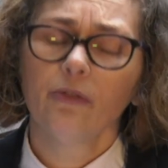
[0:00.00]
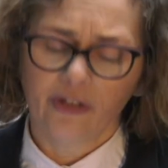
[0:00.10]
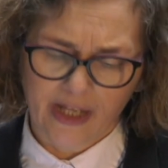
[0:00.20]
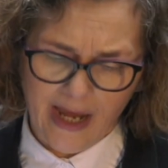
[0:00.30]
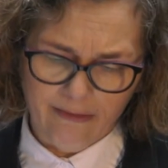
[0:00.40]

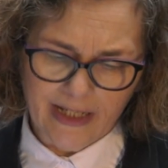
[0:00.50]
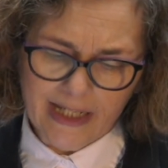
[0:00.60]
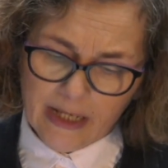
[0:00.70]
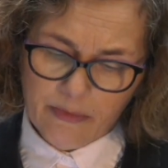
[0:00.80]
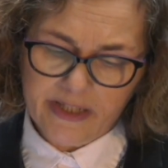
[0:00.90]
to carry
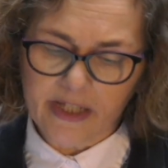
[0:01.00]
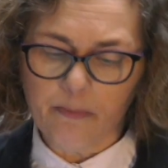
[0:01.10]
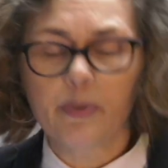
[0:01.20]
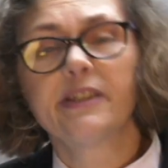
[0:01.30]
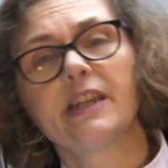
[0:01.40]

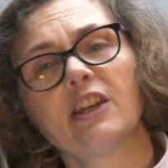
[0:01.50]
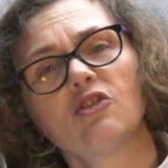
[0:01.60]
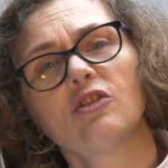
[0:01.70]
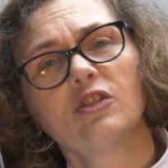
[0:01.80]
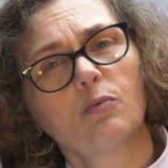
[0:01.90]
limited
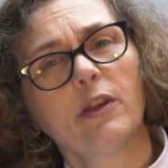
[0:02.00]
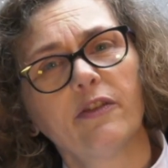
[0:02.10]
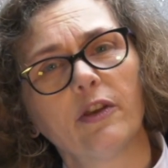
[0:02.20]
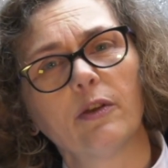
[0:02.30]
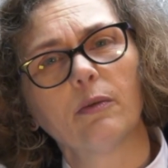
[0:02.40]
possessions
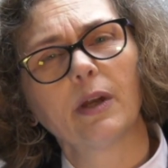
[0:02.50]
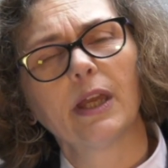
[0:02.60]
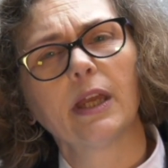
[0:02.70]
with you